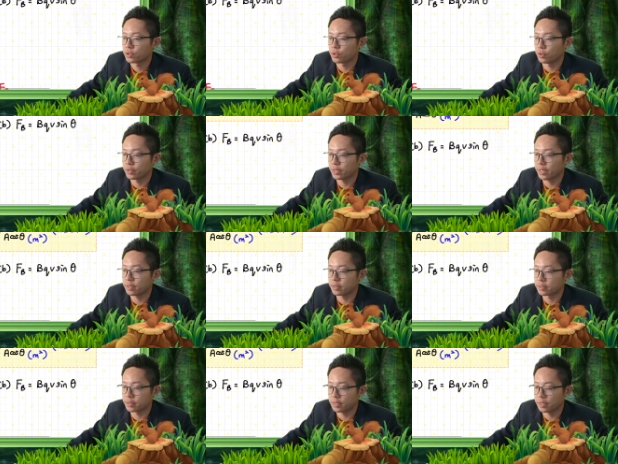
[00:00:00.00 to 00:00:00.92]
So that
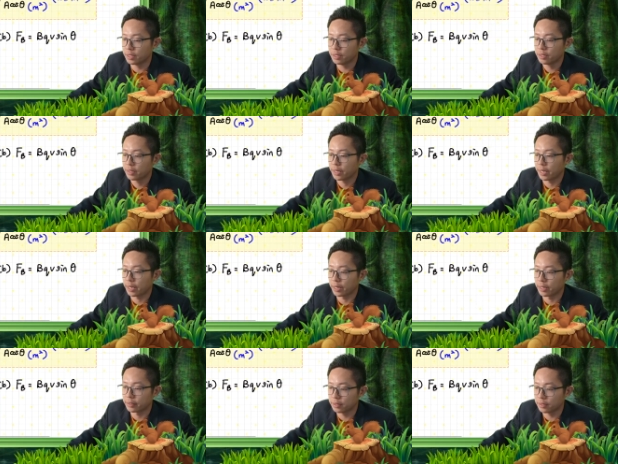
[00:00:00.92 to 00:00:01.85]
is the
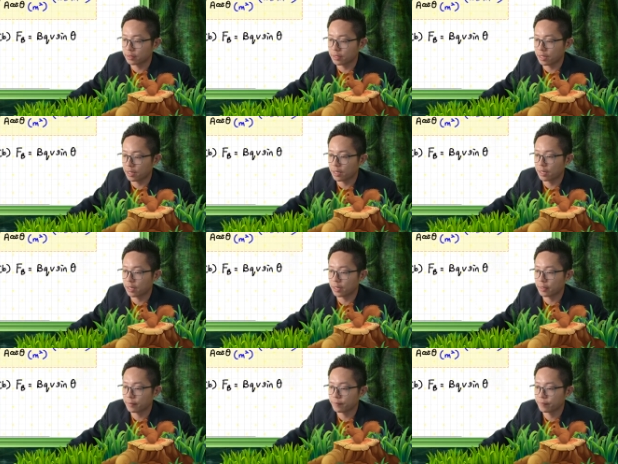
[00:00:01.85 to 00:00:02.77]
angle
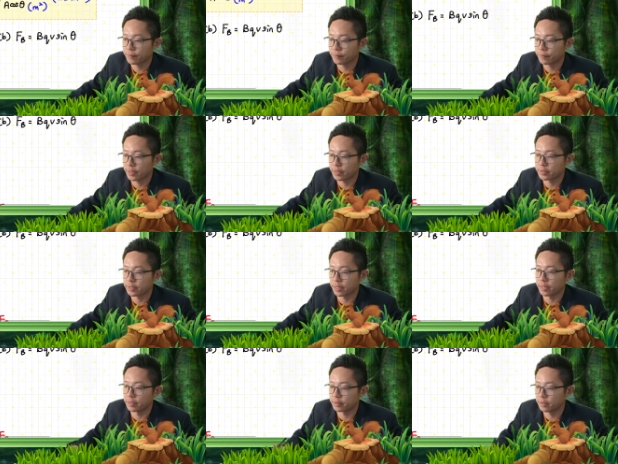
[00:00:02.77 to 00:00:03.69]
theta. That is the
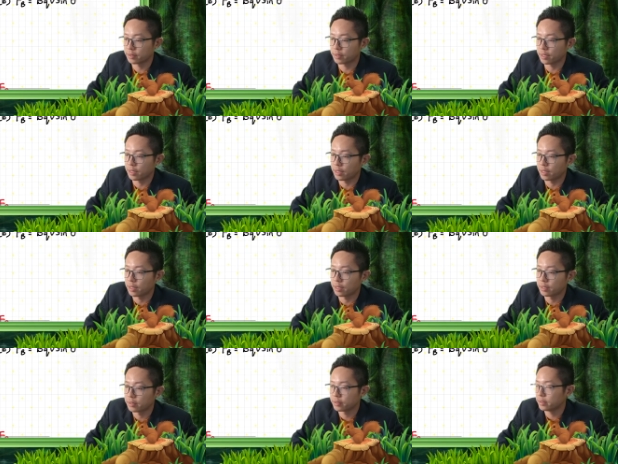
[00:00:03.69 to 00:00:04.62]
angle
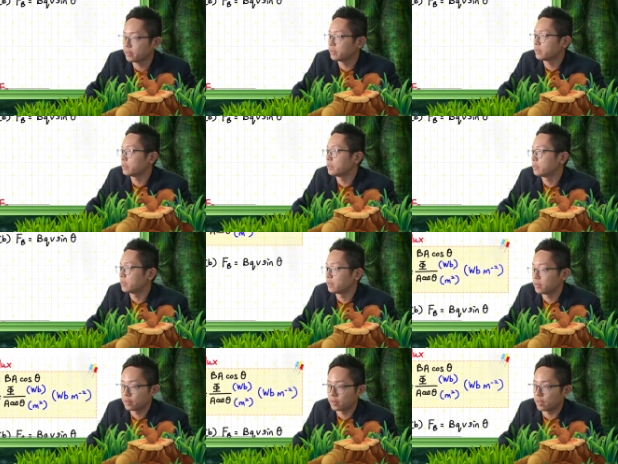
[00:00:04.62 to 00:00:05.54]
theta. Yeah,
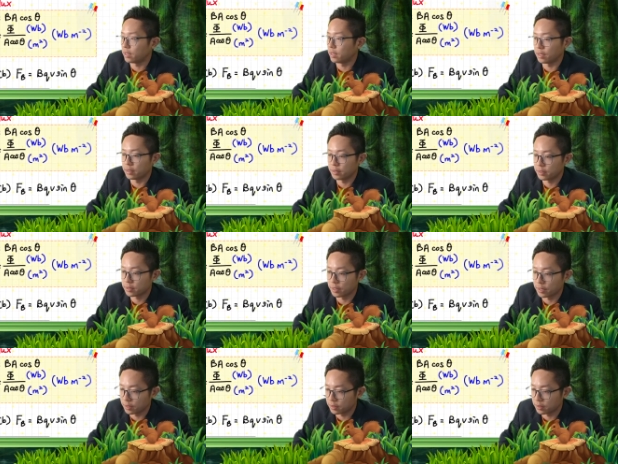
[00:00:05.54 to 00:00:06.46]
that's the
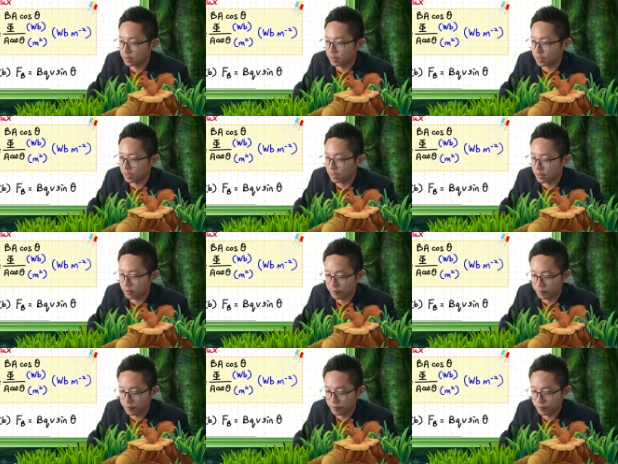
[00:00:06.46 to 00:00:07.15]
angle theta.